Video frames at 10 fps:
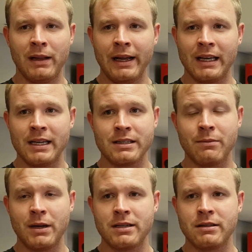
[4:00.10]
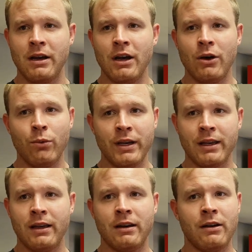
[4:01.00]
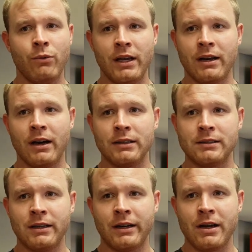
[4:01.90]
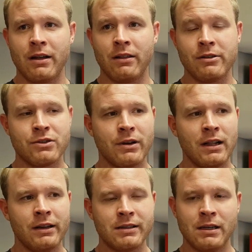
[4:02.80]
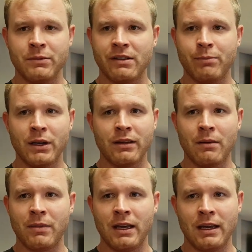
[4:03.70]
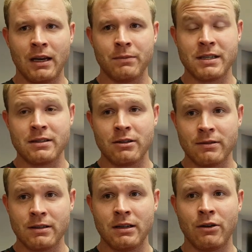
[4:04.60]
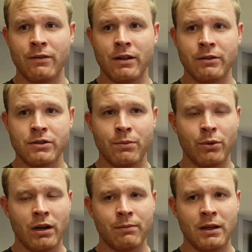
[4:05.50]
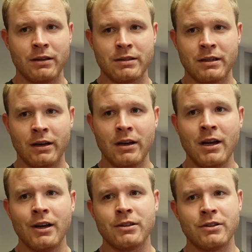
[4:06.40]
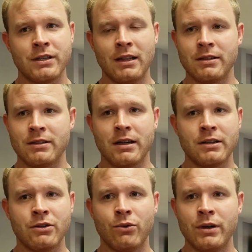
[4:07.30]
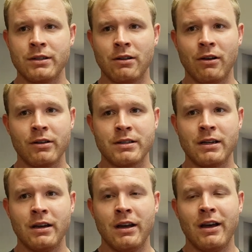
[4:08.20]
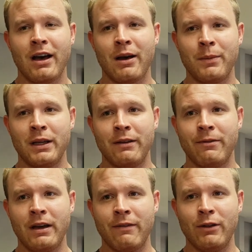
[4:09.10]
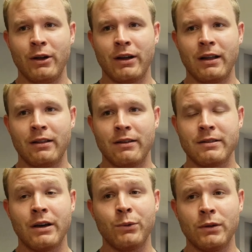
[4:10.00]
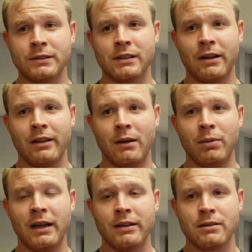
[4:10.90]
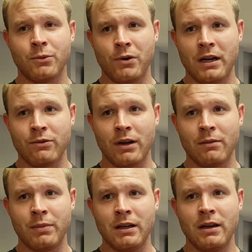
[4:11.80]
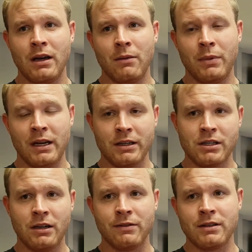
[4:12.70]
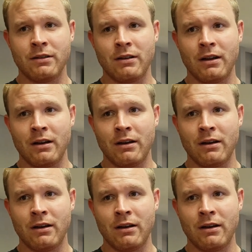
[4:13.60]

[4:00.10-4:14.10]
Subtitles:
against the best week in and week out. The Australian teams have picked up their games, as you've seen over Super Rugby this year. New Zealand sides are always classy. I mean, if you have a look at the Sunwolves now, they're playing some great rugby, beating Chiefs in